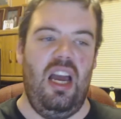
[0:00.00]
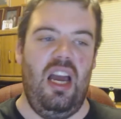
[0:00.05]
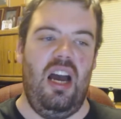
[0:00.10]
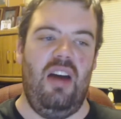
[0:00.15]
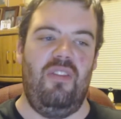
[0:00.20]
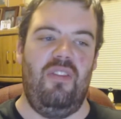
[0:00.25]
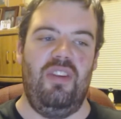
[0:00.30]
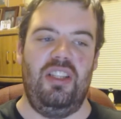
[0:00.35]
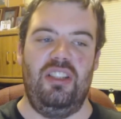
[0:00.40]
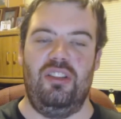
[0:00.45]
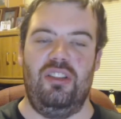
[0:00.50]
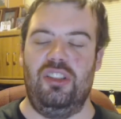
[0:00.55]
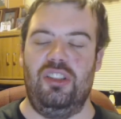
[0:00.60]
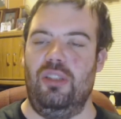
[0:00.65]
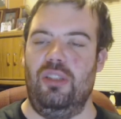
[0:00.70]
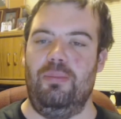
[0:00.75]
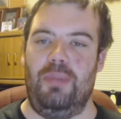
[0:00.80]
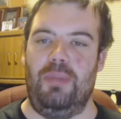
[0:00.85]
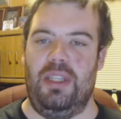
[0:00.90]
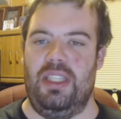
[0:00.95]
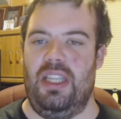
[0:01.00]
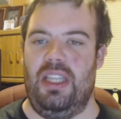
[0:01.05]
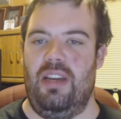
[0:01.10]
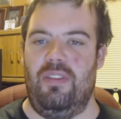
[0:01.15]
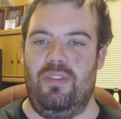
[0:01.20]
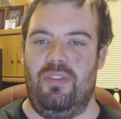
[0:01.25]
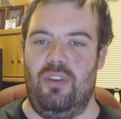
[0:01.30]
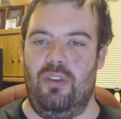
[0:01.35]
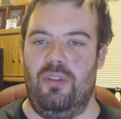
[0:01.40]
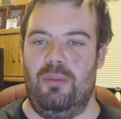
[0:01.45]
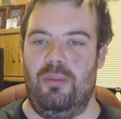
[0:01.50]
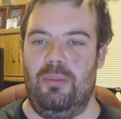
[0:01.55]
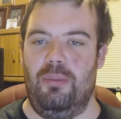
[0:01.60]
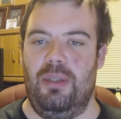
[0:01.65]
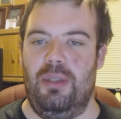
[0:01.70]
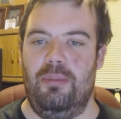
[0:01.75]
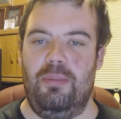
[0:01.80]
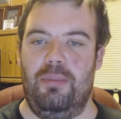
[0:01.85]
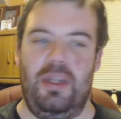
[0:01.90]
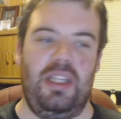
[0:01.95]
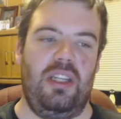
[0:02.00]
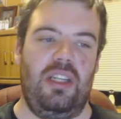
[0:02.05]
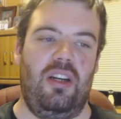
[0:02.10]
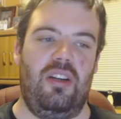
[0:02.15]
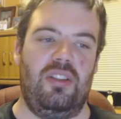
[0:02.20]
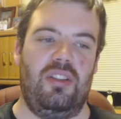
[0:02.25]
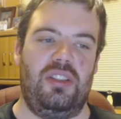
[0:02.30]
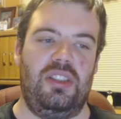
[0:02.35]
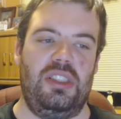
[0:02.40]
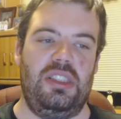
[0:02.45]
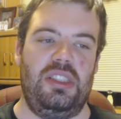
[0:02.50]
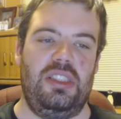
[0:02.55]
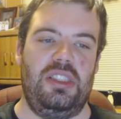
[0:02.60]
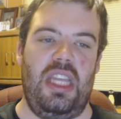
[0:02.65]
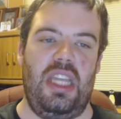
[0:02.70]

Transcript: I think you should be there for them because